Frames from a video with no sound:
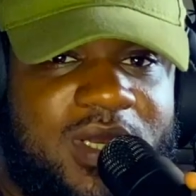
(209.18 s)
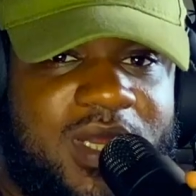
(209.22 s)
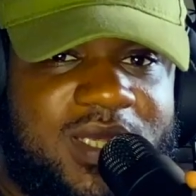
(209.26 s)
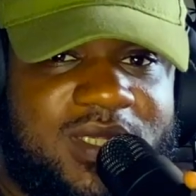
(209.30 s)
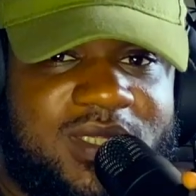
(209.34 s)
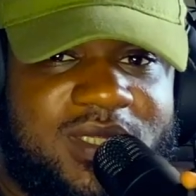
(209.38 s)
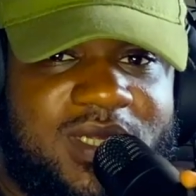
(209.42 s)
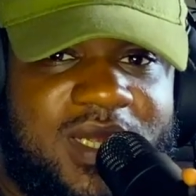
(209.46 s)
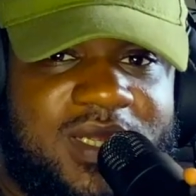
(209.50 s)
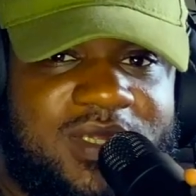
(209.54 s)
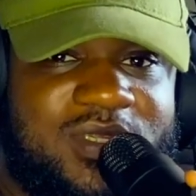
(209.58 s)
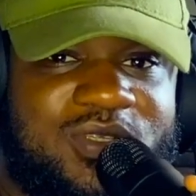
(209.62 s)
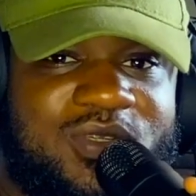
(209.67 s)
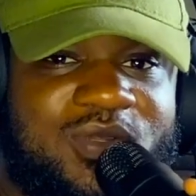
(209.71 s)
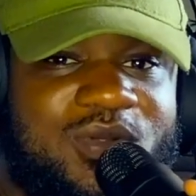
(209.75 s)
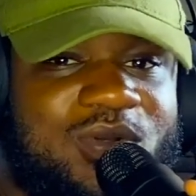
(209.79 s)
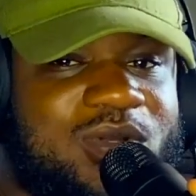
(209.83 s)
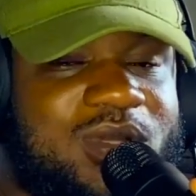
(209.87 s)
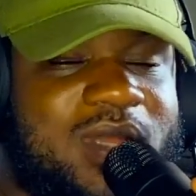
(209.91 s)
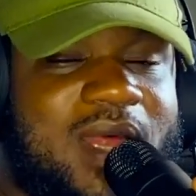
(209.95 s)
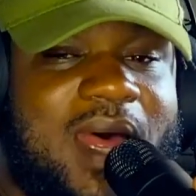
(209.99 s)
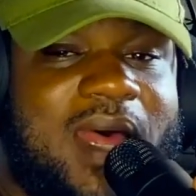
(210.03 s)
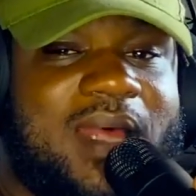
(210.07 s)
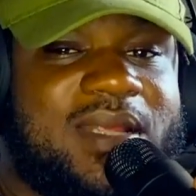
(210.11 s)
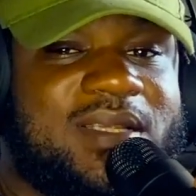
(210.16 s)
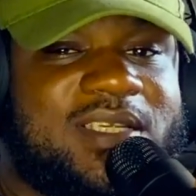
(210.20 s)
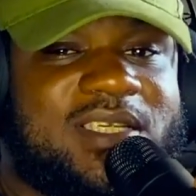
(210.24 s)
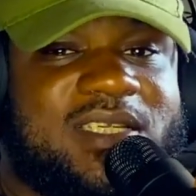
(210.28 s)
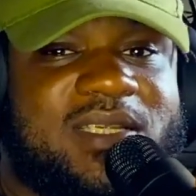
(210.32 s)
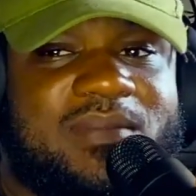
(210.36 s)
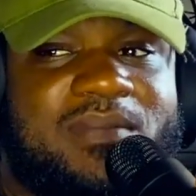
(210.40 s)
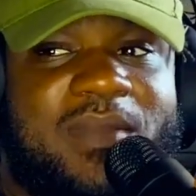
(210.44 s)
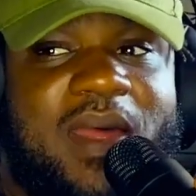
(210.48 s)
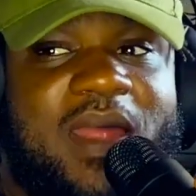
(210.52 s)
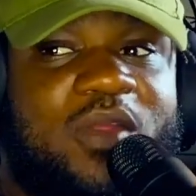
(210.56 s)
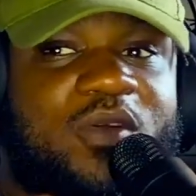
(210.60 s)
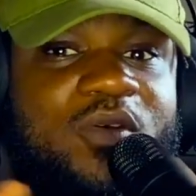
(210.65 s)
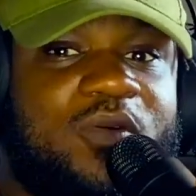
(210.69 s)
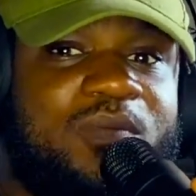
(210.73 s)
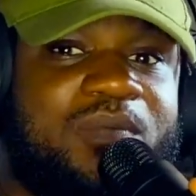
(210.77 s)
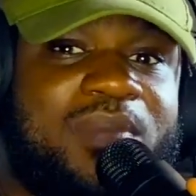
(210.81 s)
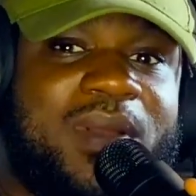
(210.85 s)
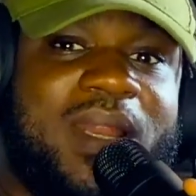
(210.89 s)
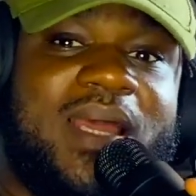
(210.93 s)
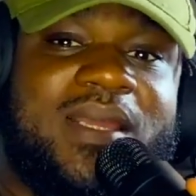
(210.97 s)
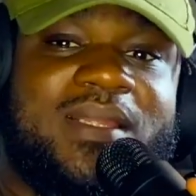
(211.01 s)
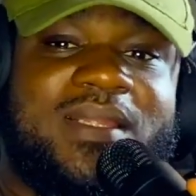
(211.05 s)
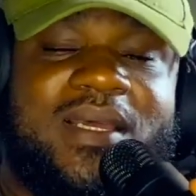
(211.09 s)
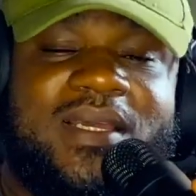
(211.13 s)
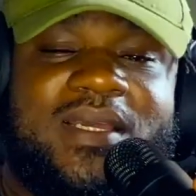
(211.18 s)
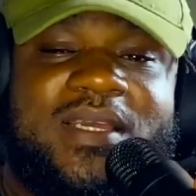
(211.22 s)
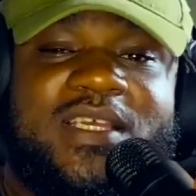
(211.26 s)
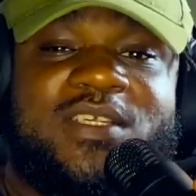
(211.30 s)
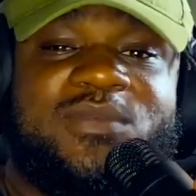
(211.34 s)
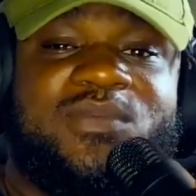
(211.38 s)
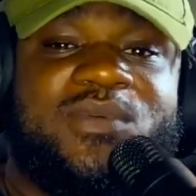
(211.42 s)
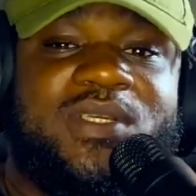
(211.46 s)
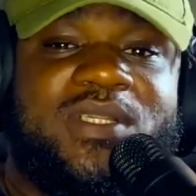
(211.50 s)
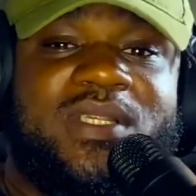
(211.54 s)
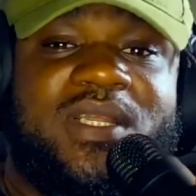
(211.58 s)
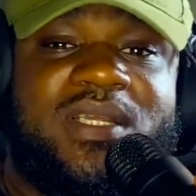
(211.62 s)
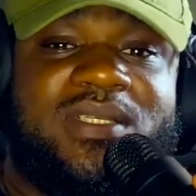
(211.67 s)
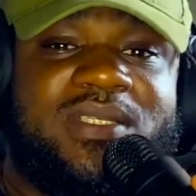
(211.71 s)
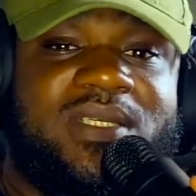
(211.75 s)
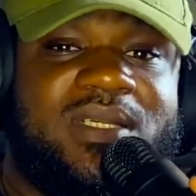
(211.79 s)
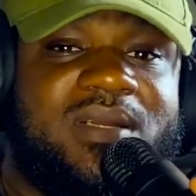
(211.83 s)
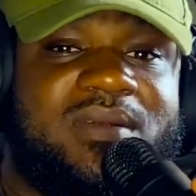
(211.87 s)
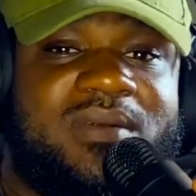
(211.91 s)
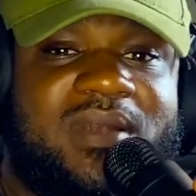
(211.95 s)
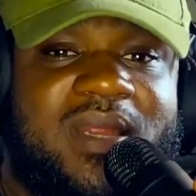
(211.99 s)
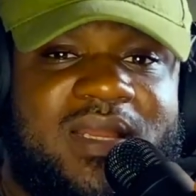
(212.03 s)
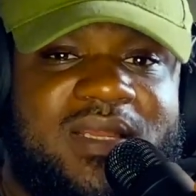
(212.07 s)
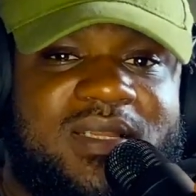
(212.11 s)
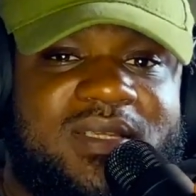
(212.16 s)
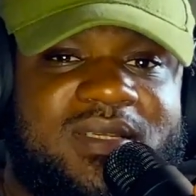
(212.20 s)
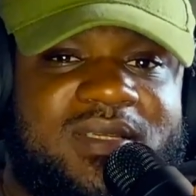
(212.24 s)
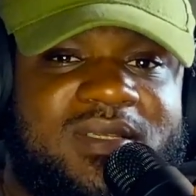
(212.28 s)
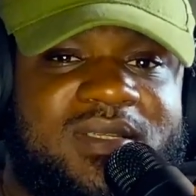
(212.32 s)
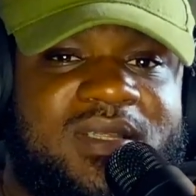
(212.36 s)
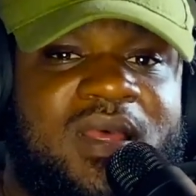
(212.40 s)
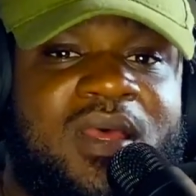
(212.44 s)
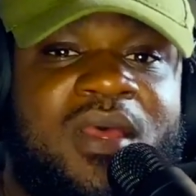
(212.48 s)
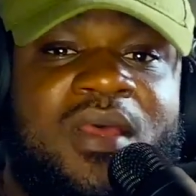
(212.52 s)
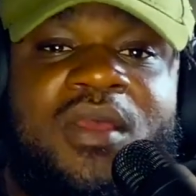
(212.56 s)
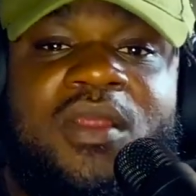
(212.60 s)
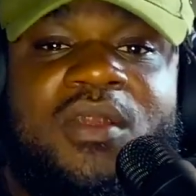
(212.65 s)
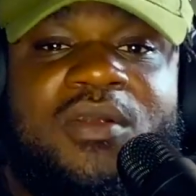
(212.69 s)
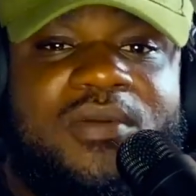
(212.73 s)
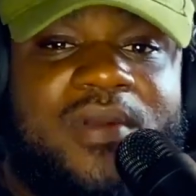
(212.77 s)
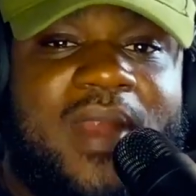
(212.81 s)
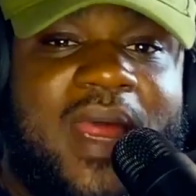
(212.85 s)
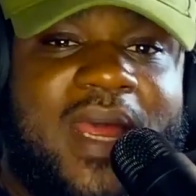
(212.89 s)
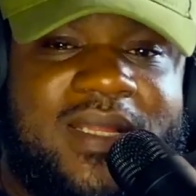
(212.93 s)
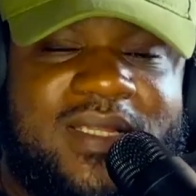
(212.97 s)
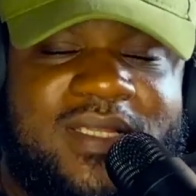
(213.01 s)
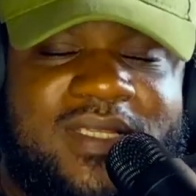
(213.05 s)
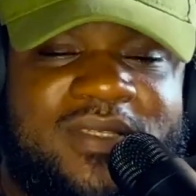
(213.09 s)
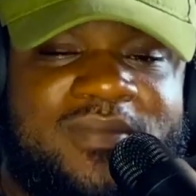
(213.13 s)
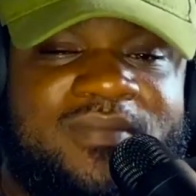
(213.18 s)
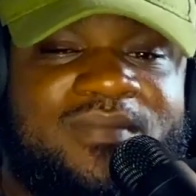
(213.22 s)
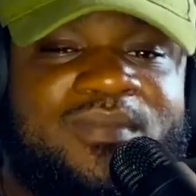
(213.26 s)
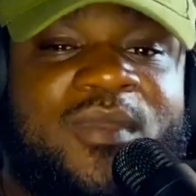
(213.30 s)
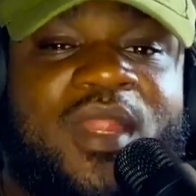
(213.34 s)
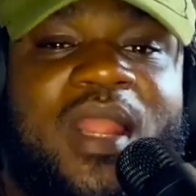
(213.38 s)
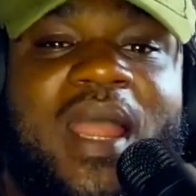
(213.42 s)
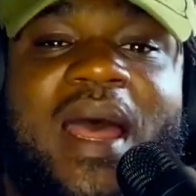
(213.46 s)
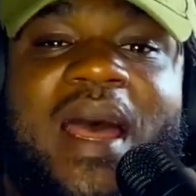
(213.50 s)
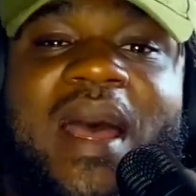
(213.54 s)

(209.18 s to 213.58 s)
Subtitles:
Do you understand? So that's my own plight against being a generalist, right?